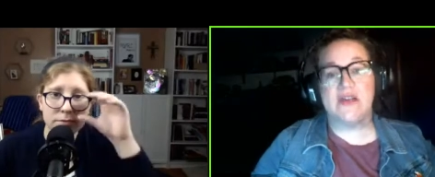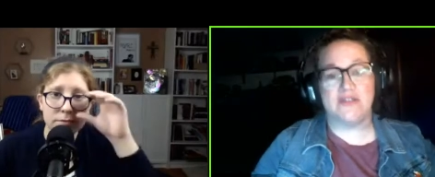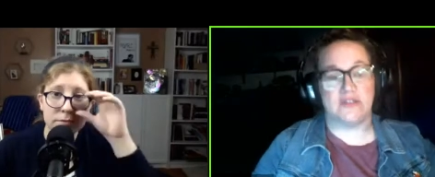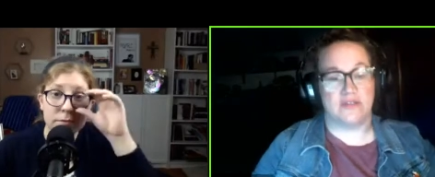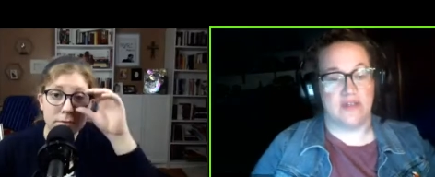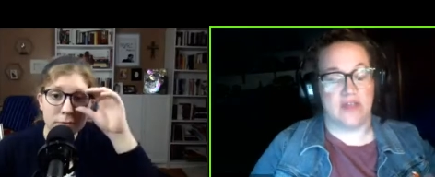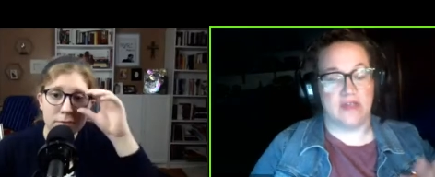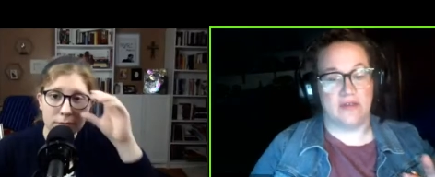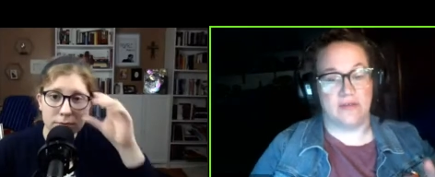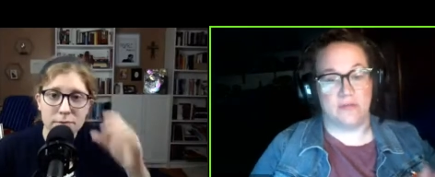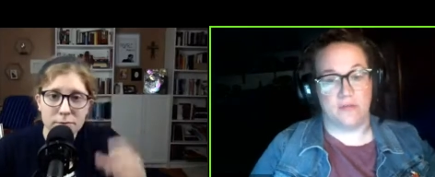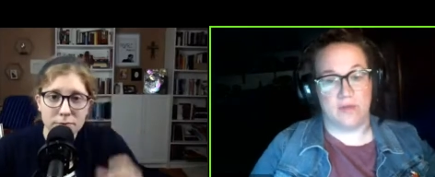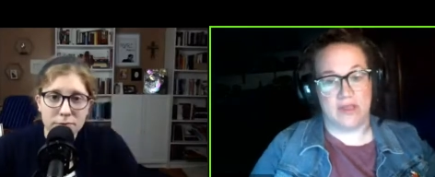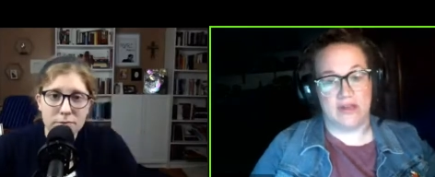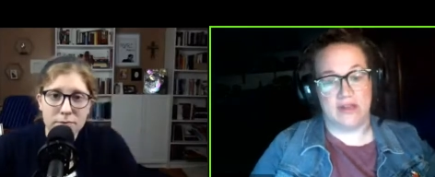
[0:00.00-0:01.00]
Speaker 1: so mm-hmm. that
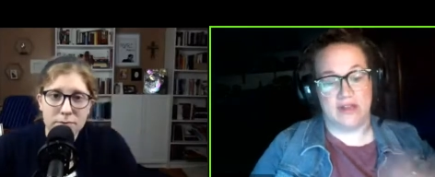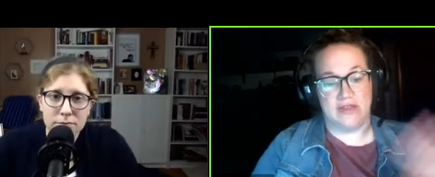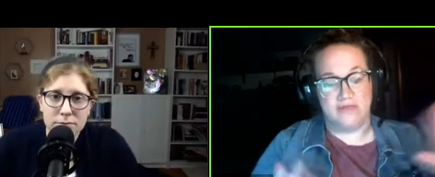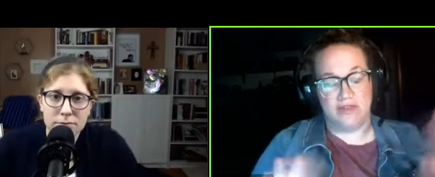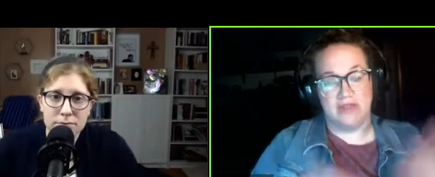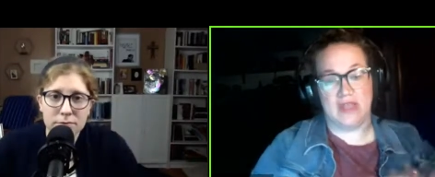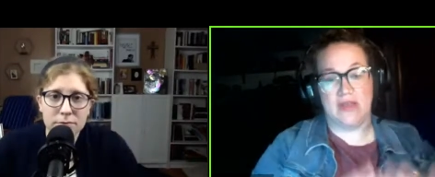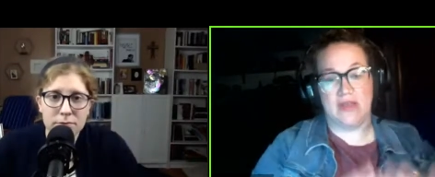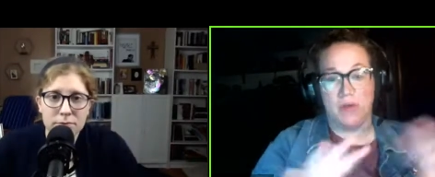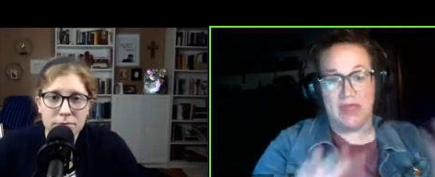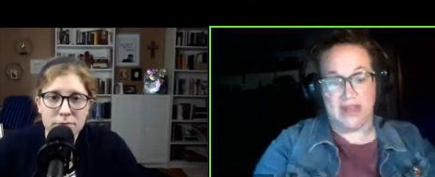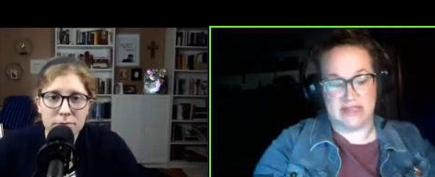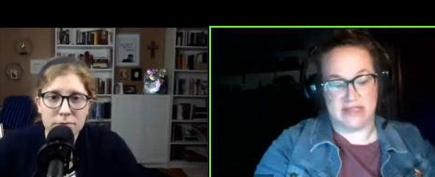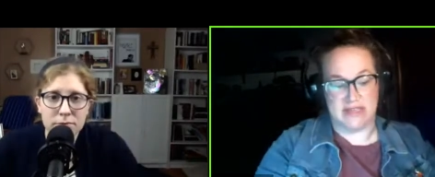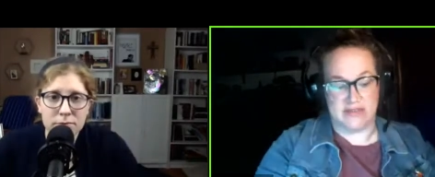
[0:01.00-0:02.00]
we could even like, we
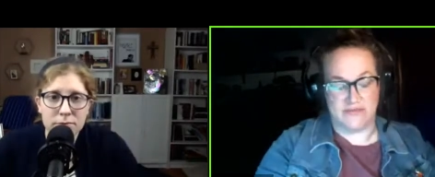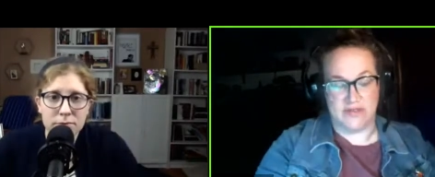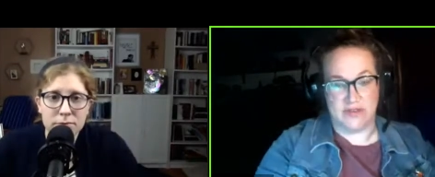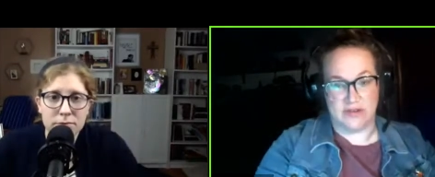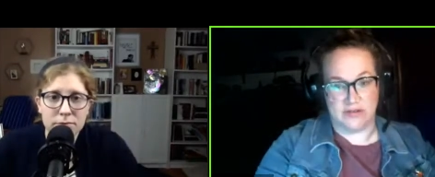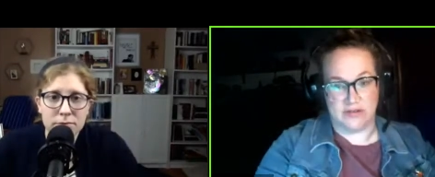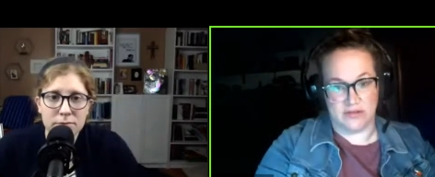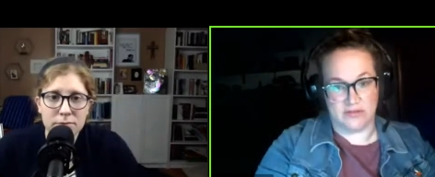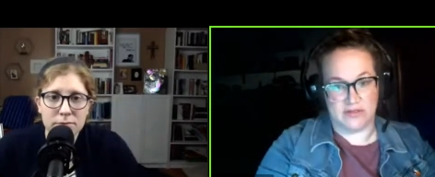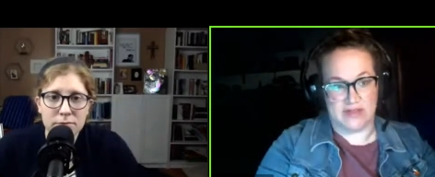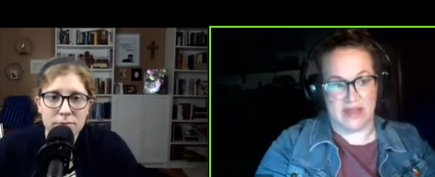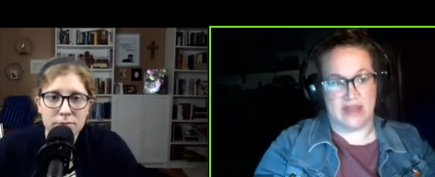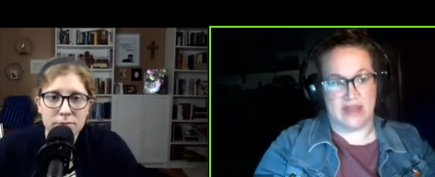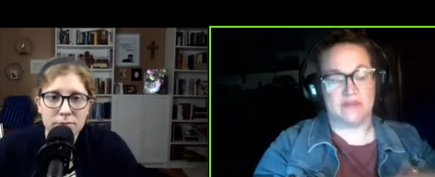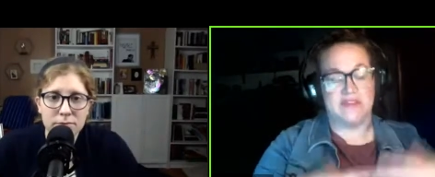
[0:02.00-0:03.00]
had to give the, those
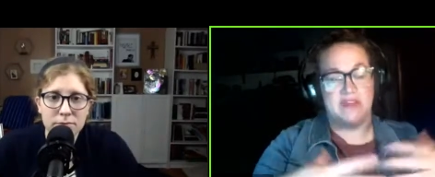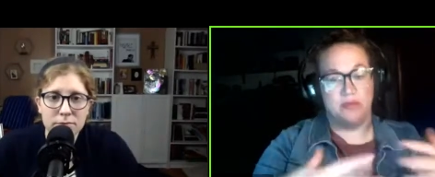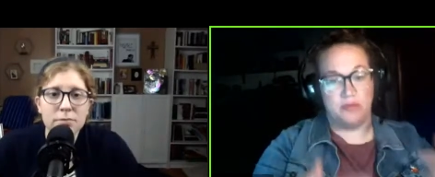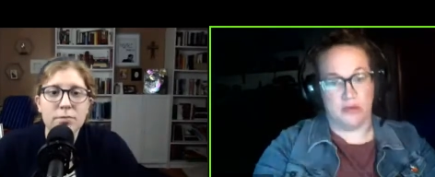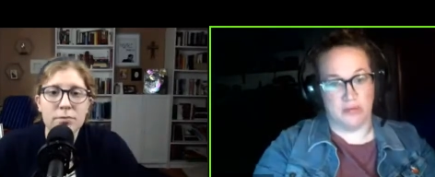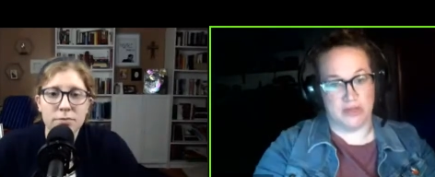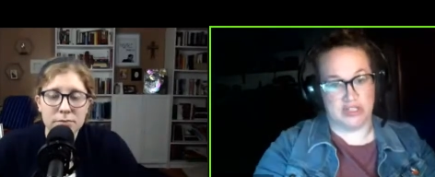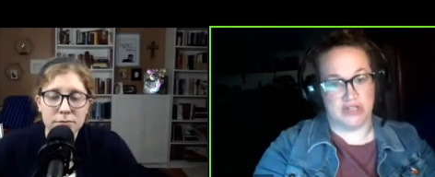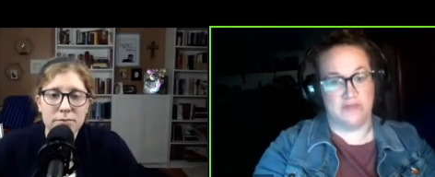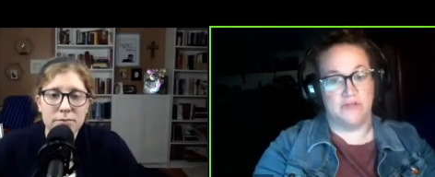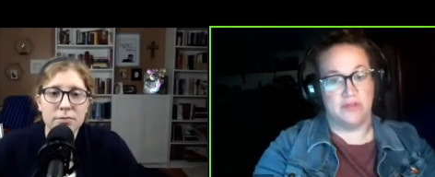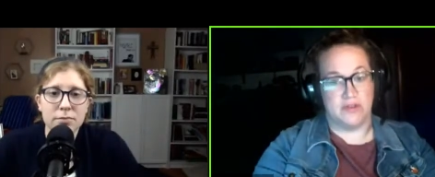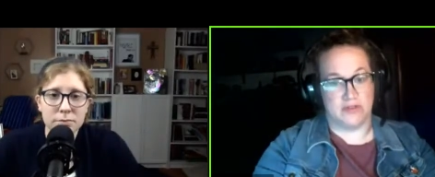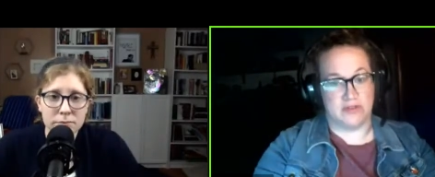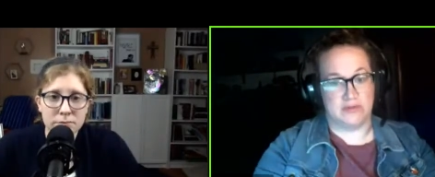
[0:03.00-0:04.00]
names and permission
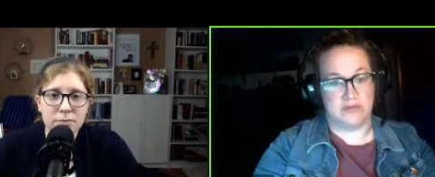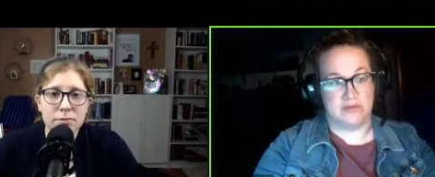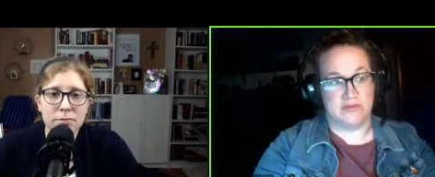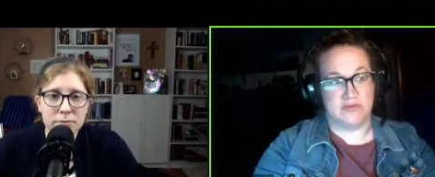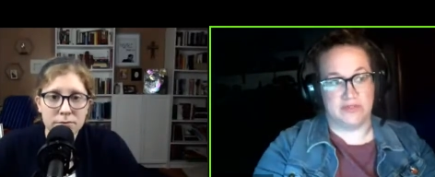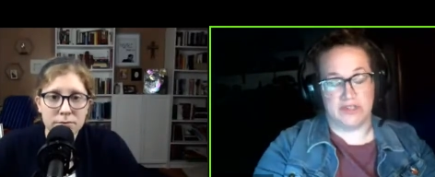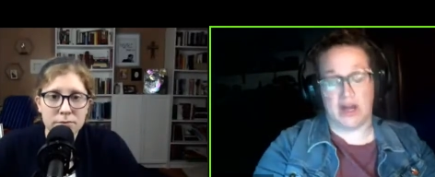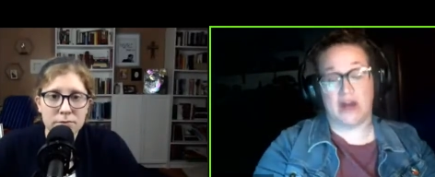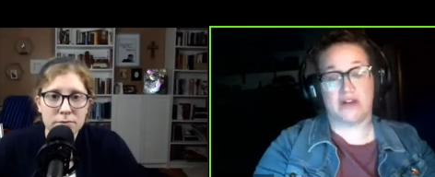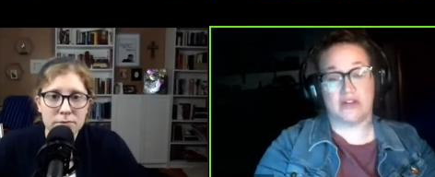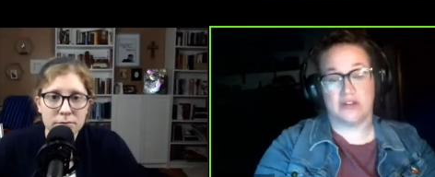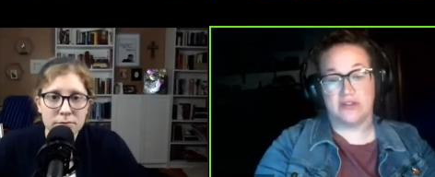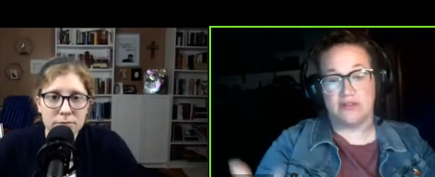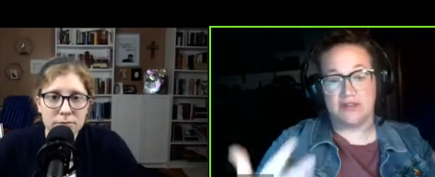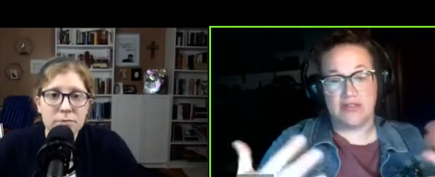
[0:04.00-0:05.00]
for those
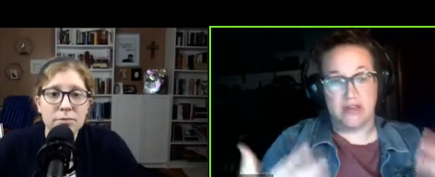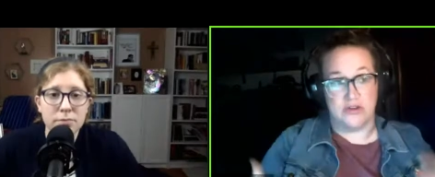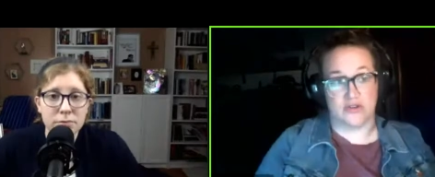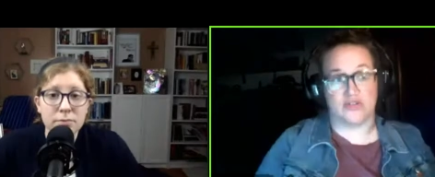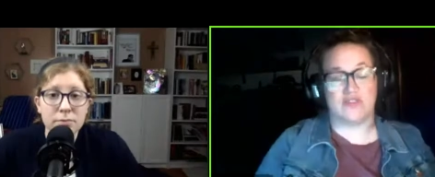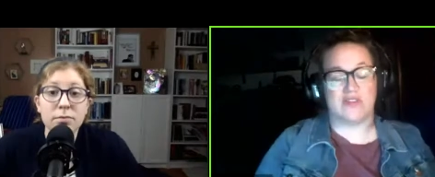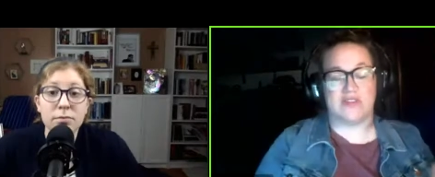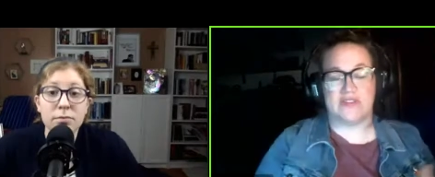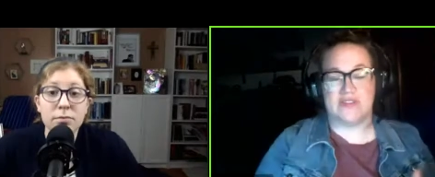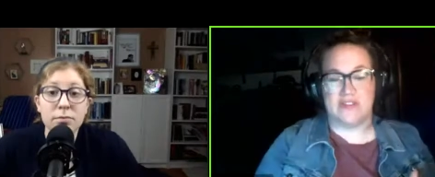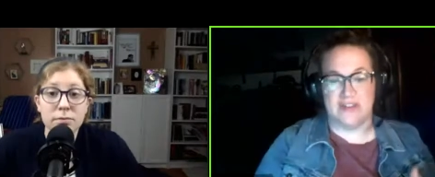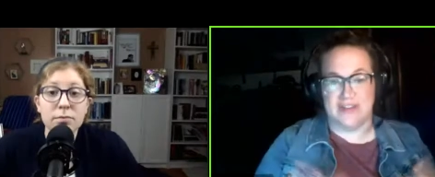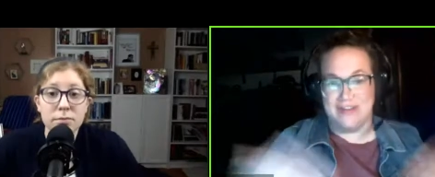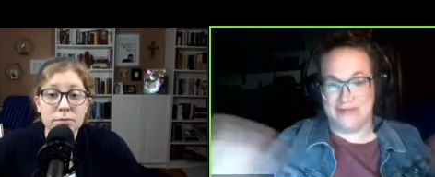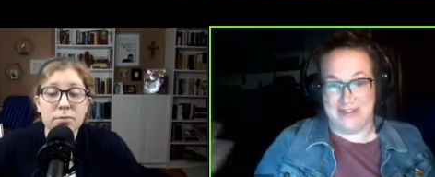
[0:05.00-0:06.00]
doctors and nurses
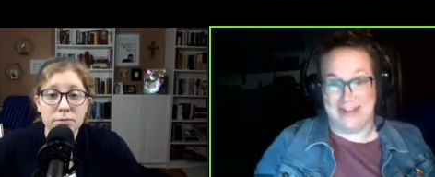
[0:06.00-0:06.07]
to even